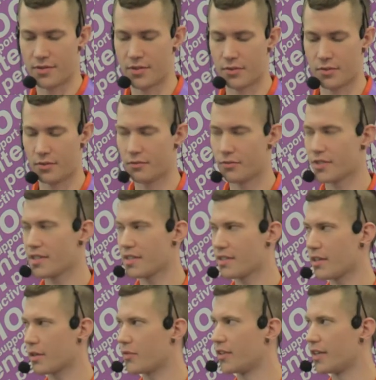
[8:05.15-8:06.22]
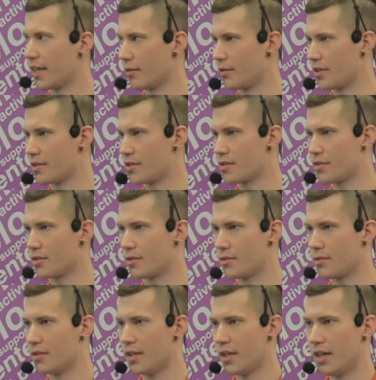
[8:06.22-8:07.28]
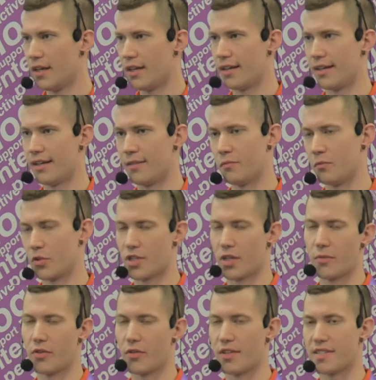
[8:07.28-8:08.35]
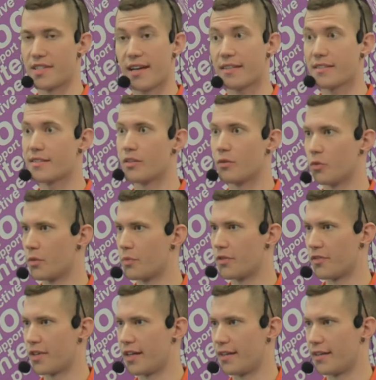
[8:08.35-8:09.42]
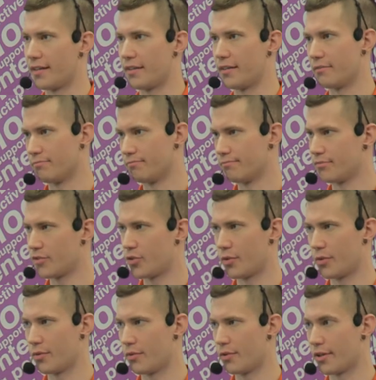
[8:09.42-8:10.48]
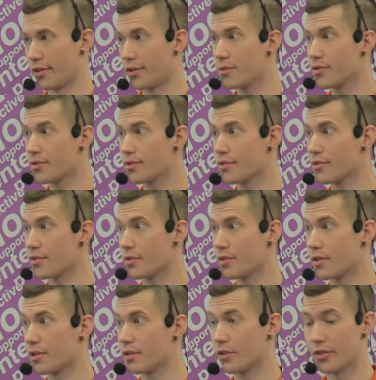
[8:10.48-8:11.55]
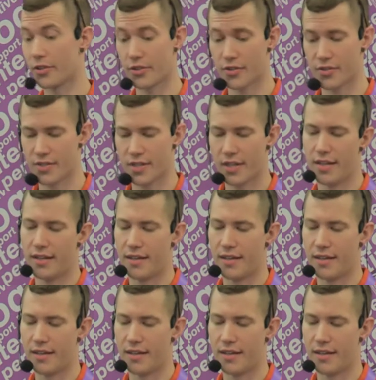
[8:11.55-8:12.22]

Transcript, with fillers: So first, let's talk about language. So um, we're talking about the text that we're providing to our users or our learners.